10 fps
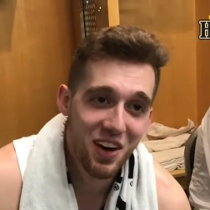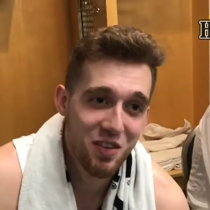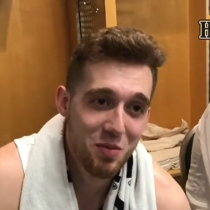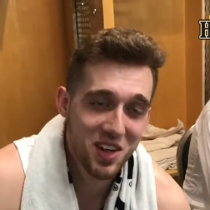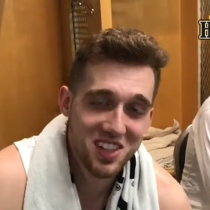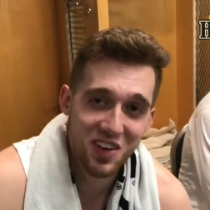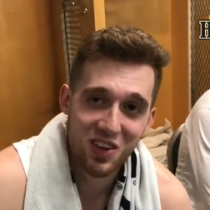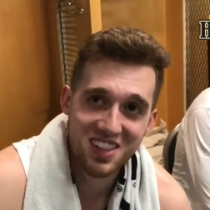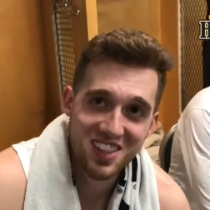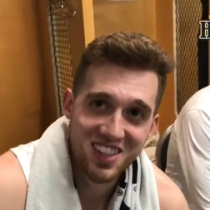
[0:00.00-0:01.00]
whatever the Big Ten
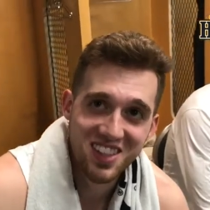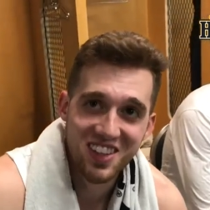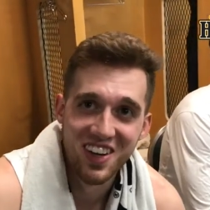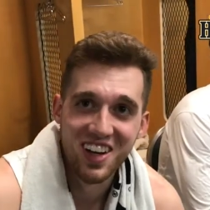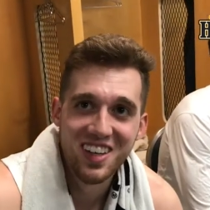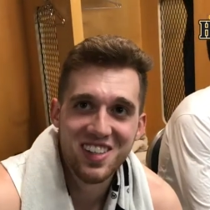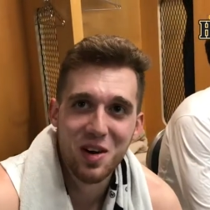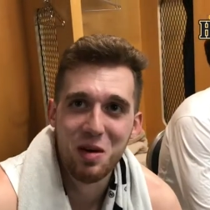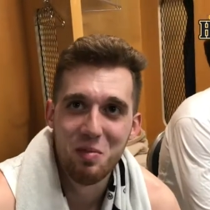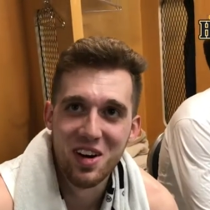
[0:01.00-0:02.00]
wants us to do, right? It's
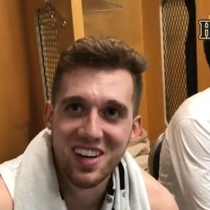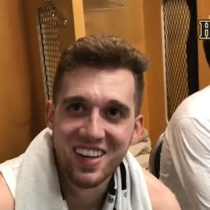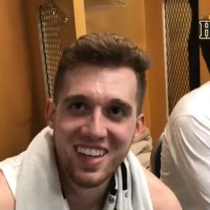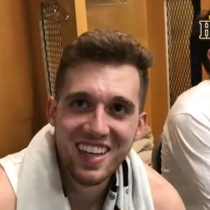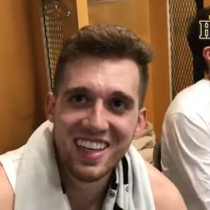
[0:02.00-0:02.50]
all about money.